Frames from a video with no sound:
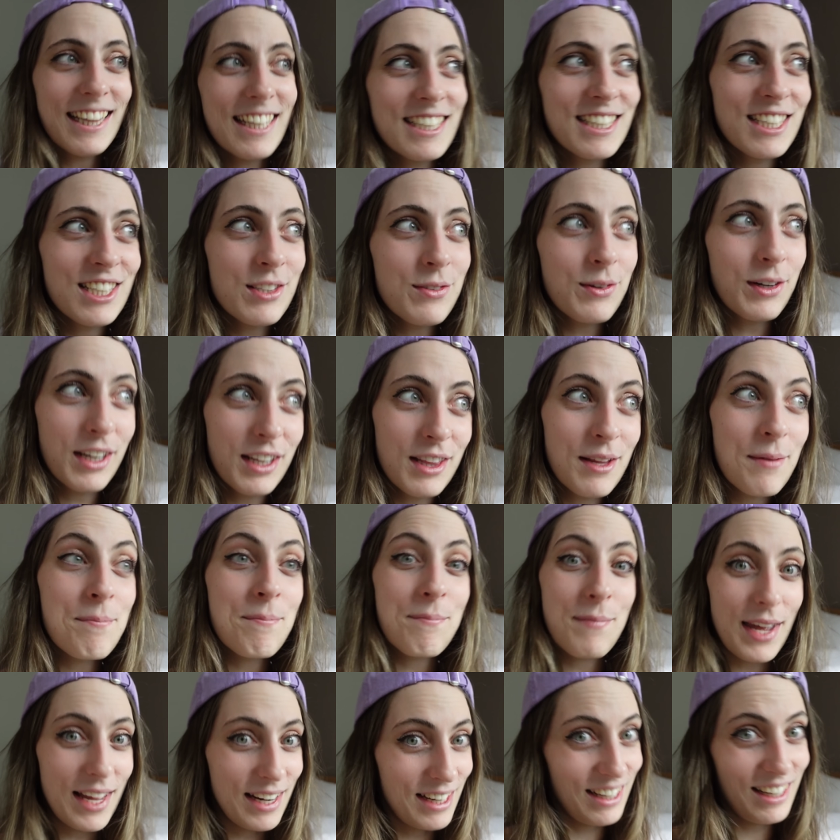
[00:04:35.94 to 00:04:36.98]
This is one of the
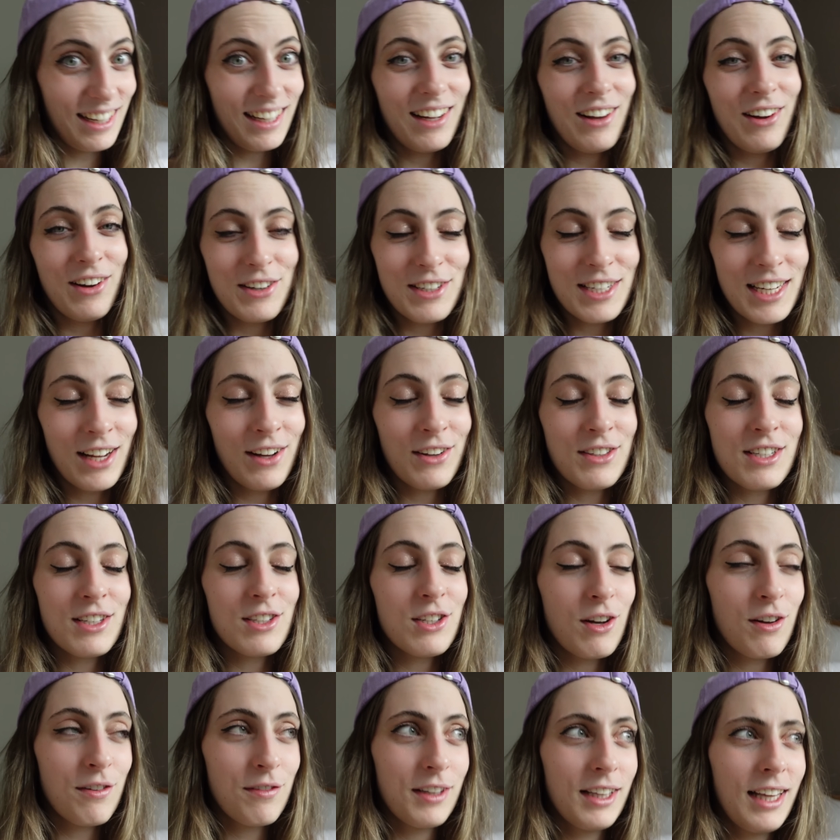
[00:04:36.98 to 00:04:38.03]
better hotels. It's
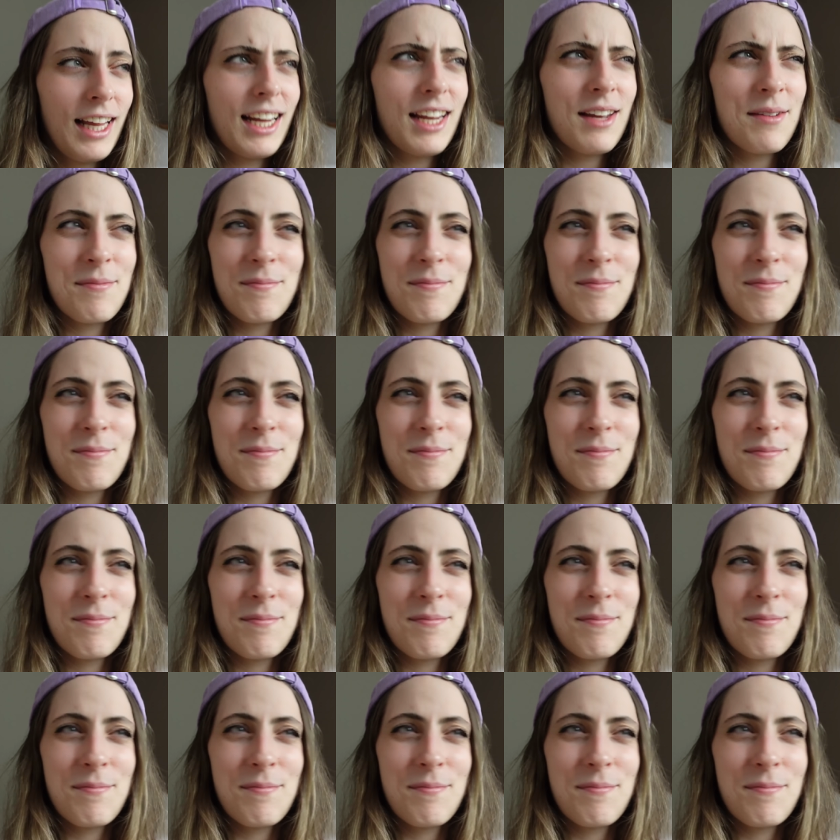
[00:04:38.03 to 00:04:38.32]
often like a